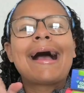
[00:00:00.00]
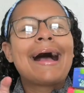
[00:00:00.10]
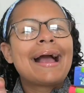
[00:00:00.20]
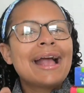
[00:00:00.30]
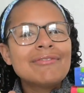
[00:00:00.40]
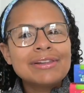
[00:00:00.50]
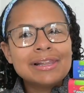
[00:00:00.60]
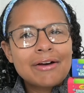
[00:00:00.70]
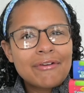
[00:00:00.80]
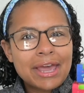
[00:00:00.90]
I have a
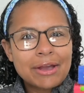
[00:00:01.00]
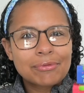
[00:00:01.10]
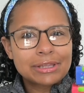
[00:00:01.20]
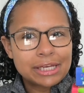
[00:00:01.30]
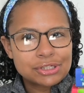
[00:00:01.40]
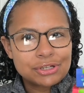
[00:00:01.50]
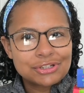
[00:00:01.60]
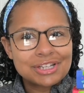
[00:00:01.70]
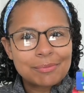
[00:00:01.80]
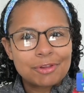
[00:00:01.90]
love-hate
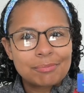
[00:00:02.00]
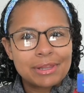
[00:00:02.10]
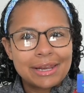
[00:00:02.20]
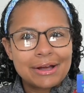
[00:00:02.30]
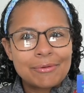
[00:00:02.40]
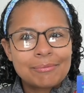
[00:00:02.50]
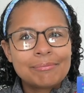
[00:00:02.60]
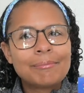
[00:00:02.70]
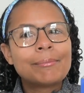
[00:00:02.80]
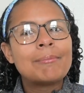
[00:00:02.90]
relationship with Play-Doh.
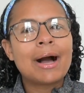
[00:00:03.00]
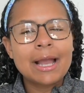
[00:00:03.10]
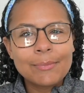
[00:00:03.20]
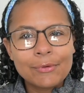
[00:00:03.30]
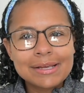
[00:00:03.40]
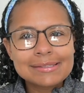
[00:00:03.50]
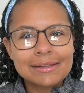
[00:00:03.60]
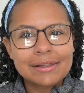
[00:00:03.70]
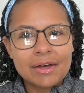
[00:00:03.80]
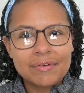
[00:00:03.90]
My boys
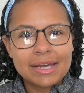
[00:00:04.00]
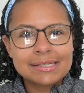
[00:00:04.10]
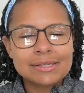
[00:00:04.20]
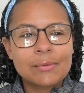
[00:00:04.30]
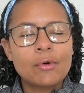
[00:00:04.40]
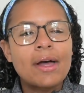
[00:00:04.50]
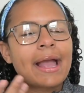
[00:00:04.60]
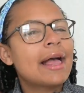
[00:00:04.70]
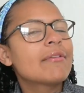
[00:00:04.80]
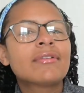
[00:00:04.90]
love it. Well, I
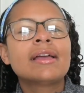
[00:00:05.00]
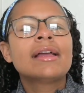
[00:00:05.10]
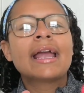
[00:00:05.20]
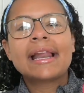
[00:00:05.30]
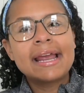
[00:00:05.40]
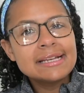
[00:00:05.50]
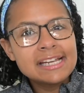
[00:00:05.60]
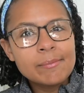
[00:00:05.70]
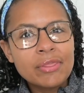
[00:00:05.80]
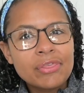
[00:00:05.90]
have an
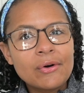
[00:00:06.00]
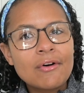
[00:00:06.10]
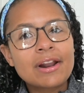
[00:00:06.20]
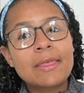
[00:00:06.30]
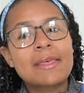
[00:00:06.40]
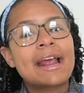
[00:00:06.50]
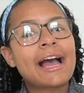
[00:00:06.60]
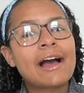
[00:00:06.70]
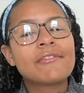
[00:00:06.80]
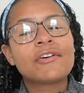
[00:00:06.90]
18 month old and then I
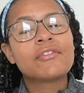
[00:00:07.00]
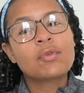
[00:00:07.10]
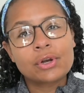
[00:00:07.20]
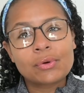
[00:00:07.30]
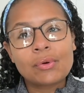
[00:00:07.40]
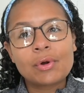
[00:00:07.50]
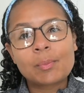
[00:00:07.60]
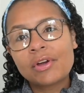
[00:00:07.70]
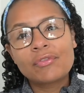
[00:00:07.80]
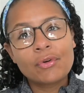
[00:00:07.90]
have a four year old.
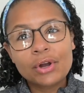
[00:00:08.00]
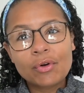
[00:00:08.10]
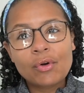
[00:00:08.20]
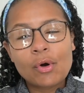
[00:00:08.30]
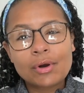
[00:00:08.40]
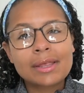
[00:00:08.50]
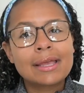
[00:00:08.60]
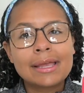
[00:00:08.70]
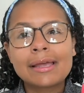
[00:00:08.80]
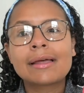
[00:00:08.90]
My four year old,
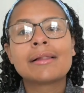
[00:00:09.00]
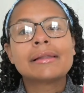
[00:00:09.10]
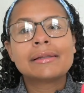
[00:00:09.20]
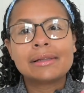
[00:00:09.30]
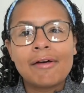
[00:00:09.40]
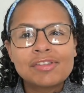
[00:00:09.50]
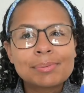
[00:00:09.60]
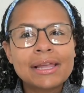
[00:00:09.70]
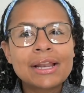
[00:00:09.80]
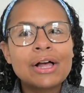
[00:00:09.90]
he loves
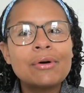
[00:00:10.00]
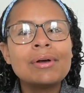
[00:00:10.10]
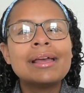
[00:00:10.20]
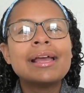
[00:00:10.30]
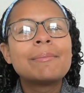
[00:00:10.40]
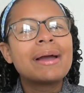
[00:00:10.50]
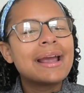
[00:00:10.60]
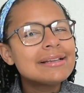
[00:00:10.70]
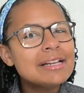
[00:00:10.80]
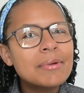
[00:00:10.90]
Play-Doh. My
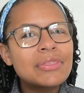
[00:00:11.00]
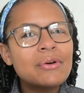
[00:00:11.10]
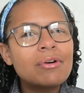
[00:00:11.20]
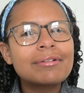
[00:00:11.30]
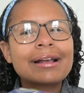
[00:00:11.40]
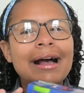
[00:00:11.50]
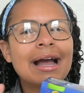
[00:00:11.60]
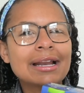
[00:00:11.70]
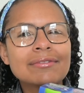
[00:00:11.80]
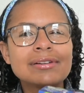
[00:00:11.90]
18 month old
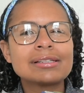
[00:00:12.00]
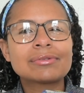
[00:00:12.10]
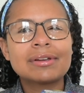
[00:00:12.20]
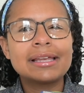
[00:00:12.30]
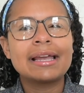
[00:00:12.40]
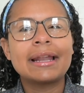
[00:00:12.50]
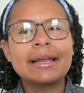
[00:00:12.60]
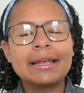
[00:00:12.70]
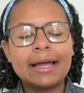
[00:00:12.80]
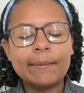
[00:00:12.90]
kind of doesn't really get
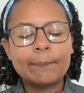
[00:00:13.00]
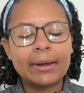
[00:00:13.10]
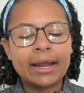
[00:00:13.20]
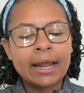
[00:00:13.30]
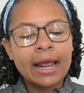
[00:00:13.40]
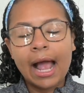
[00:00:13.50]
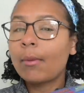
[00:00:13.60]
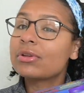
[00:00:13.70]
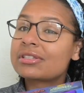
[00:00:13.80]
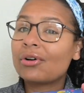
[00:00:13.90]
it yet, but I
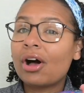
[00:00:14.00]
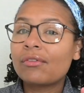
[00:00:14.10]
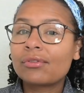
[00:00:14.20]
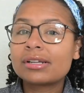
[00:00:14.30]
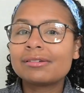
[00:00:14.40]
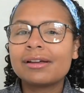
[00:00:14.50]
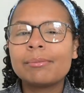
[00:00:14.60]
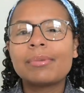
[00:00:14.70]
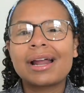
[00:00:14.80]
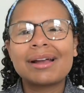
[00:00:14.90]
will still offer it to
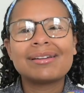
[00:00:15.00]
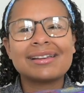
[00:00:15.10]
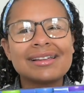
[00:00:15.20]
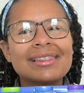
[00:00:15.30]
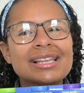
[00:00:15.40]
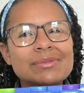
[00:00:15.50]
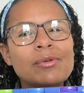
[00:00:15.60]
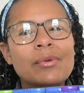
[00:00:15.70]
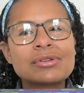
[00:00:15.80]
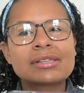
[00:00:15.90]
him, but I, it, this
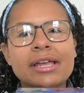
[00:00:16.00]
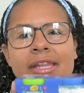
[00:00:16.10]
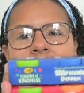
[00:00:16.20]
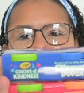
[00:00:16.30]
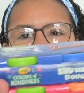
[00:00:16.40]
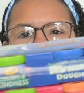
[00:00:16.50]
will most likely be for